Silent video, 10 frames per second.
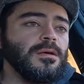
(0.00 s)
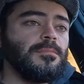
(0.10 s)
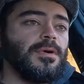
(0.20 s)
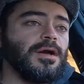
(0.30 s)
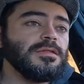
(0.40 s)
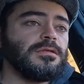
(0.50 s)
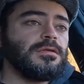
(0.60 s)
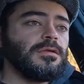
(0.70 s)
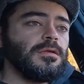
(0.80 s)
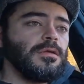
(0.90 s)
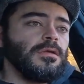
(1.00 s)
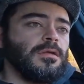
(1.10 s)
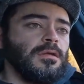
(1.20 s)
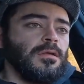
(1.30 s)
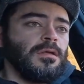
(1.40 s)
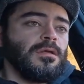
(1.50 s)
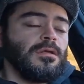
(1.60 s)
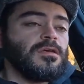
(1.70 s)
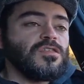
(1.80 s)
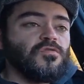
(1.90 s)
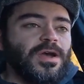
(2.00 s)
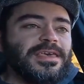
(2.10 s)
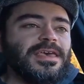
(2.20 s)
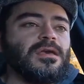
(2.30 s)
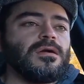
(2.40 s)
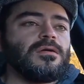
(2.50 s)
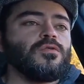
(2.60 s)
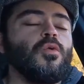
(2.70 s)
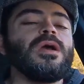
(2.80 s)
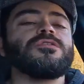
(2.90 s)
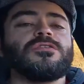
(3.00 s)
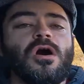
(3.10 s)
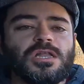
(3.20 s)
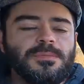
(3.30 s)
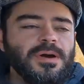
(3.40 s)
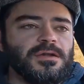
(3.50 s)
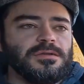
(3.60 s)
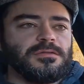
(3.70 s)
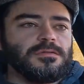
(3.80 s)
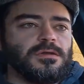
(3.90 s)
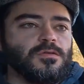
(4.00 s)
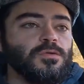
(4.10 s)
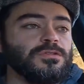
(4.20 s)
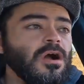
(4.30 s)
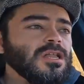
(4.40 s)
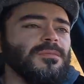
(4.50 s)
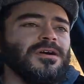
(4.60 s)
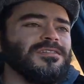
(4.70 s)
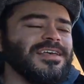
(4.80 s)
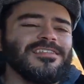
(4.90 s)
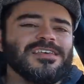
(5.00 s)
But striking, the way we're talking about it, because we're talking about it like he's